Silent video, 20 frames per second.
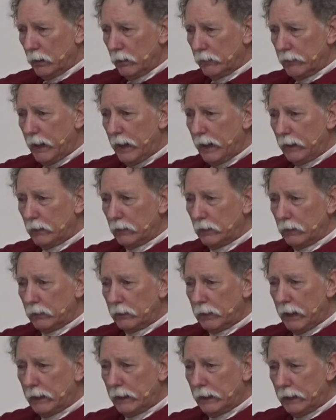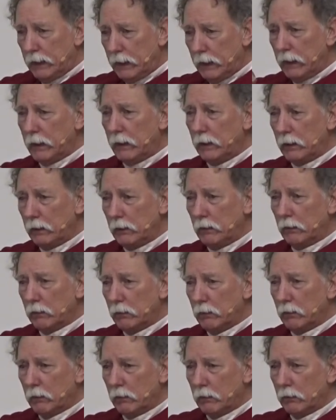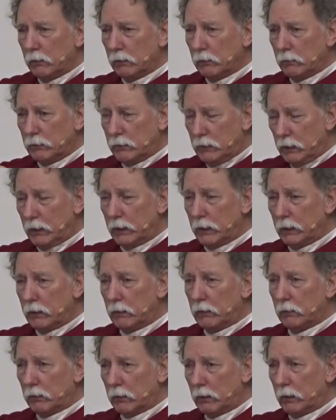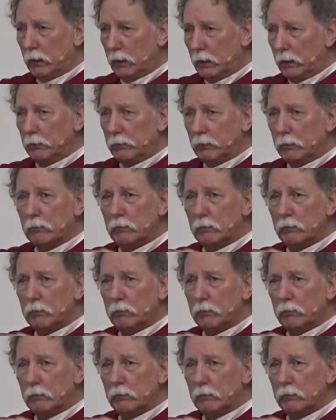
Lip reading: that he did a